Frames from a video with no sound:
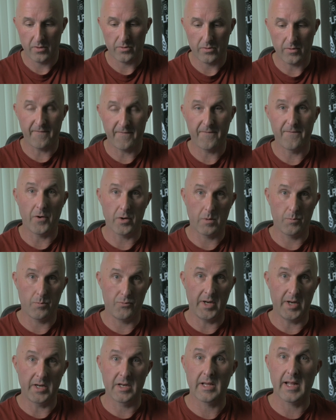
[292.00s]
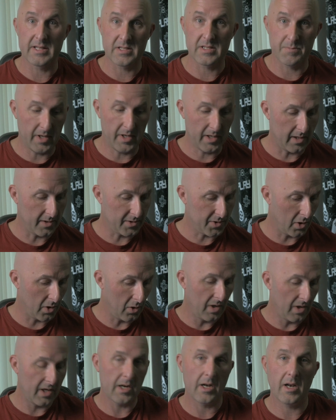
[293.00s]
the footprint gets bigger, so you
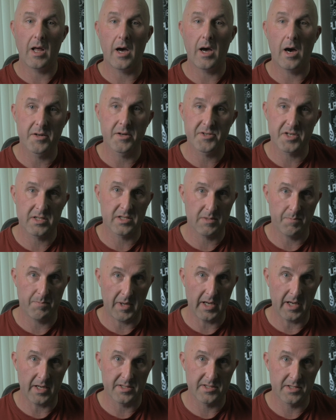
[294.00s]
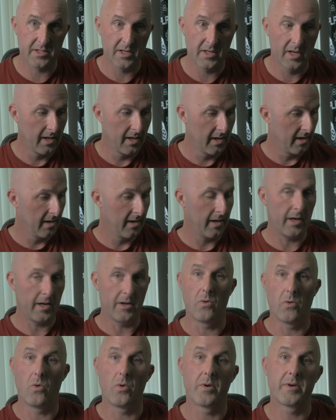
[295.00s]
need a larger space in
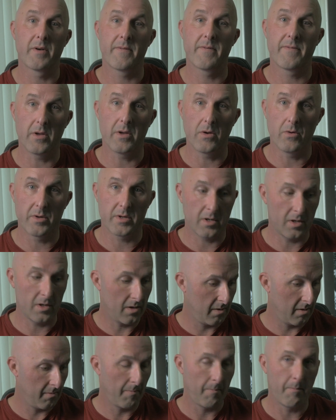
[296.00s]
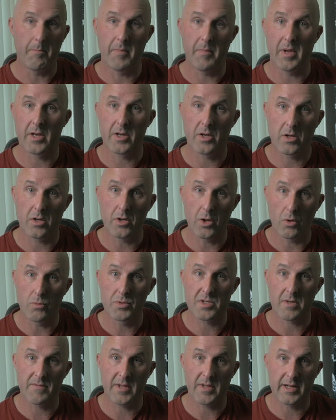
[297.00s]
order for you to make
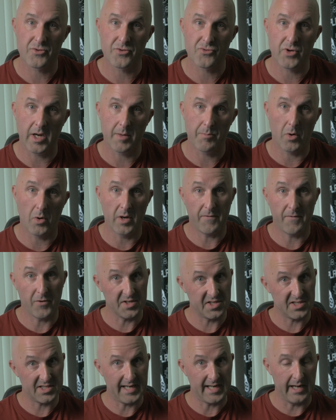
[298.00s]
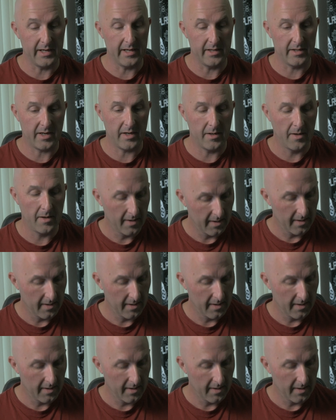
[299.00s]
use of that tripod if you're standing.